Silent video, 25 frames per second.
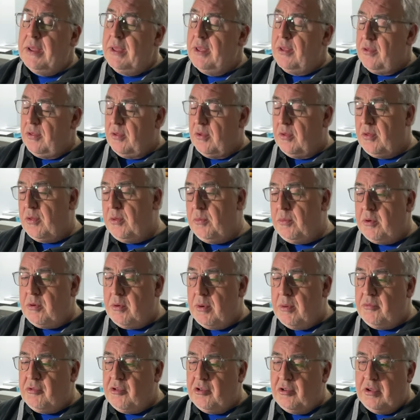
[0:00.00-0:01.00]
it's not
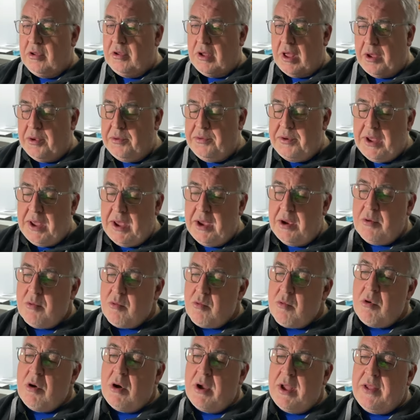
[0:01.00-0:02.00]
subscription, you own it
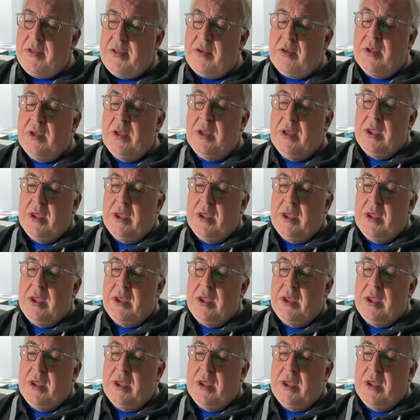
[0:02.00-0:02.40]
outright.